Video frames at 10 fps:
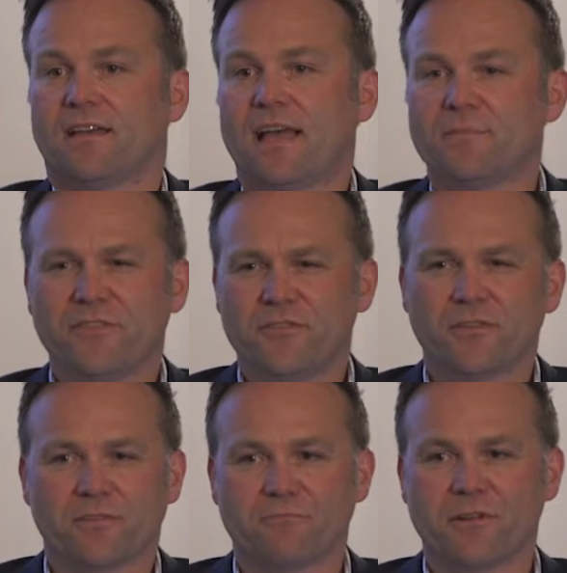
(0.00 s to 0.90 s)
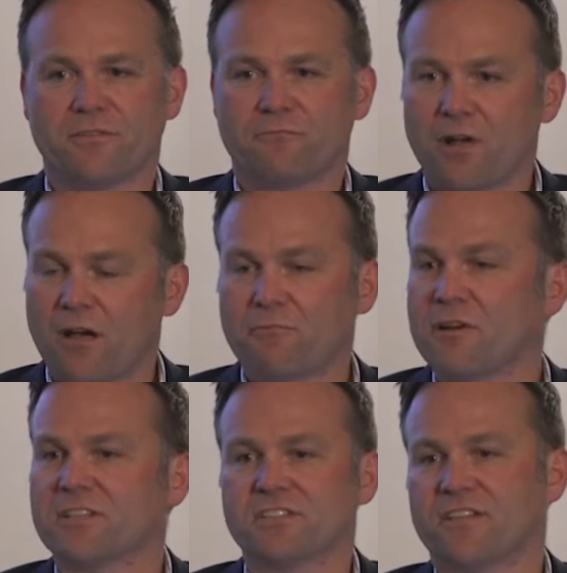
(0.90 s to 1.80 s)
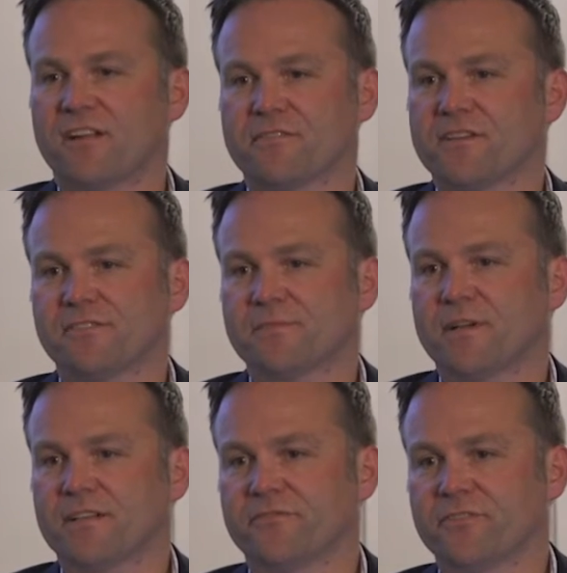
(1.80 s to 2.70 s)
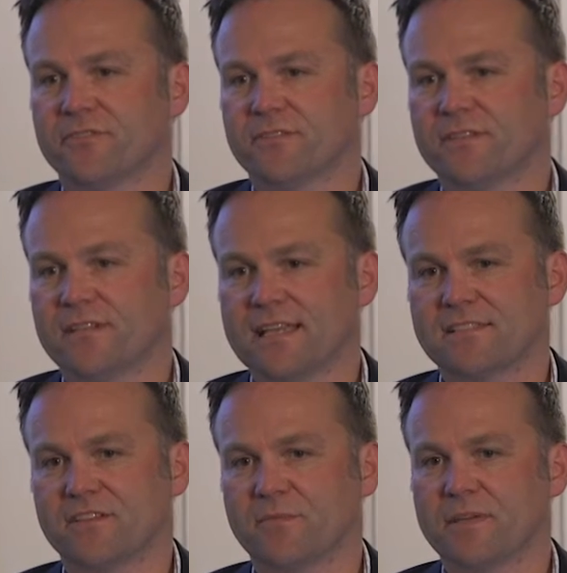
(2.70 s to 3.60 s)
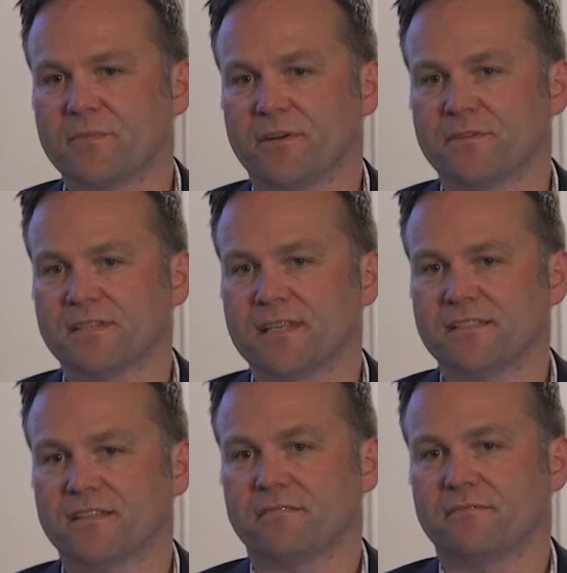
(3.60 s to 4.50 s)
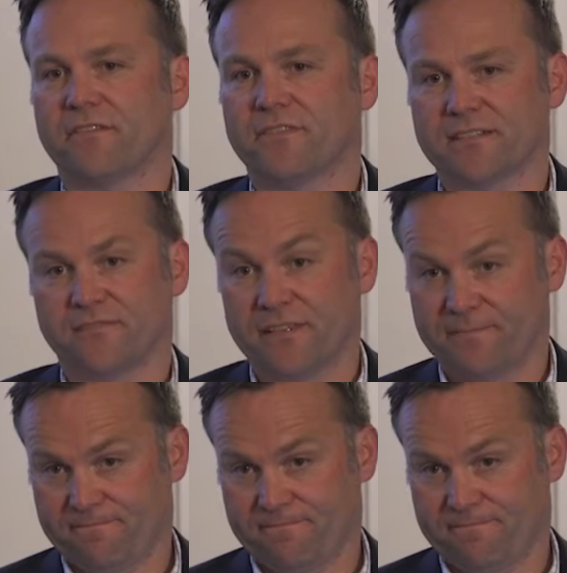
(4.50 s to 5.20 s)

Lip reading: How many of you are running scenarios as part of your SNOP process effectively?